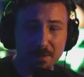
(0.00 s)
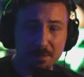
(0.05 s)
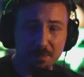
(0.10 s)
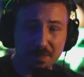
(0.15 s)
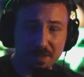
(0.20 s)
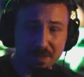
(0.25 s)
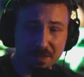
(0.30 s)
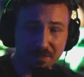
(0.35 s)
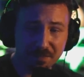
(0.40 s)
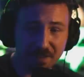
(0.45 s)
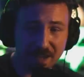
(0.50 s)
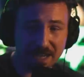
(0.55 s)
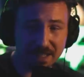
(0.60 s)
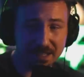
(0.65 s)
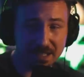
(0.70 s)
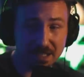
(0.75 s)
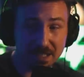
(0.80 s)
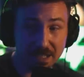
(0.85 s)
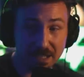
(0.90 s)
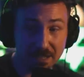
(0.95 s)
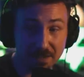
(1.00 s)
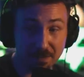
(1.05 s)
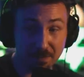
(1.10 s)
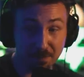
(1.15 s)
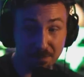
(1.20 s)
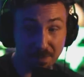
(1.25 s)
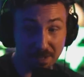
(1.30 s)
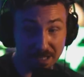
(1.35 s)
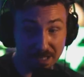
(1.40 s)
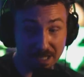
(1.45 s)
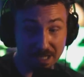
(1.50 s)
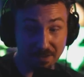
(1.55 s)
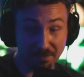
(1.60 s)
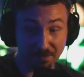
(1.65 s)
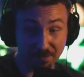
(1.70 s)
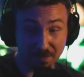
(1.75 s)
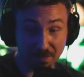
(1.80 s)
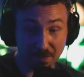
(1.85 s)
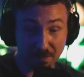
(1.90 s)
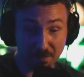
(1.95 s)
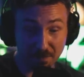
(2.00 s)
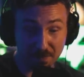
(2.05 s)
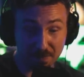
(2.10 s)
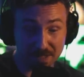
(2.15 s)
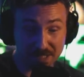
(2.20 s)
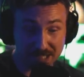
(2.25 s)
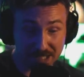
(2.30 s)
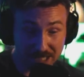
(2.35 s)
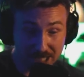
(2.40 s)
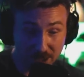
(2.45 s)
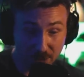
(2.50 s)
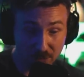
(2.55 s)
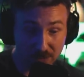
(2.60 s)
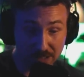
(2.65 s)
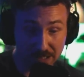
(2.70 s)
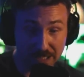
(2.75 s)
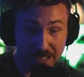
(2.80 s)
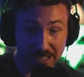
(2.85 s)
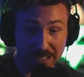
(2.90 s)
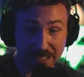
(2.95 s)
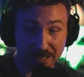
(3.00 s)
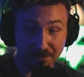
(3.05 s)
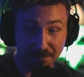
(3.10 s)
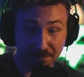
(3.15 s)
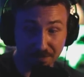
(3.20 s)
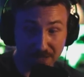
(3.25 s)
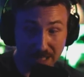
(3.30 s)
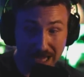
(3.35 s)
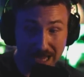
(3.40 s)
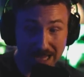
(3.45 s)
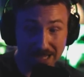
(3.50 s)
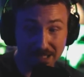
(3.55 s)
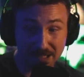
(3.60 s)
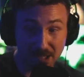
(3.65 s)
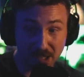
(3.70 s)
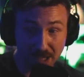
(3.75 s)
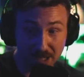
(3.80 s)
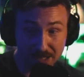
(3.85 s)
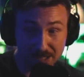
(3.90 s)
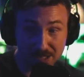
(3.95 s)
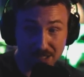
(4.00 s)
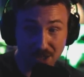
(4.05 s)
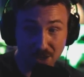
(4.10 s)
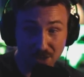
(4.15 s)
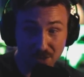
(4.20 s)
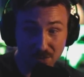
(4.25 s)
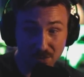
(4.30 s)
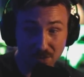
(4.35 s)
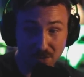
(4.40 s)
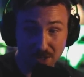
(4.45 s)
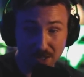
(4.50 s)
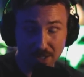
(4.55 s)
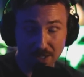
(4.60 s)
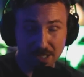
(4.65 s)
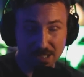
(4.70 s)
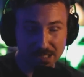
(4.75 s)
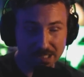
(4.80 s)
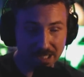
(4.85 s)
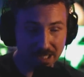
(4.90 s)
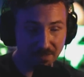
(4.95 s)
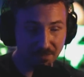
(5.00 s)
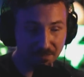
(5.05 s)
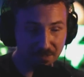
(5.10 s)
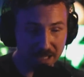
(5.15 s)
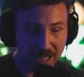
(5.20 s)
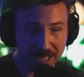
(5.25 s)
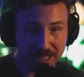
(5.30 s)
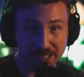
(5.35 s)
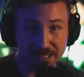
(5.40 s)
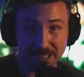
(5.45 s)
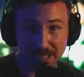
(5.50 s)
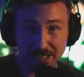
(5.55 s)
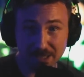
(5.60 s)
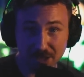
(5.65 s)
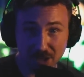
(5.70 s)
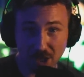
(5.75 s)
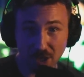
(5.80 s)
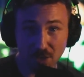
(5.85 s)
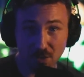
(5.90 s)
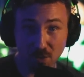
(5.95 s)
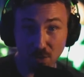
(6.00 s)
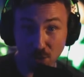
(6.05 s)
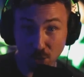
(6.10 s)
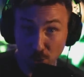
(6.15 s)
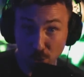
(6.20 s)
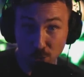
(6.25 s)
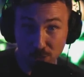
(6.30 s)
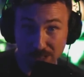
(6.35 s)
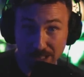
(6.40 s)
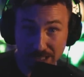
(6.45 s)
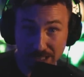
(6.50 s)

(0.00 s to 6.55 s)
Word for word: The fact that it but if secretly if Vlad does know, say if Vlad did know who did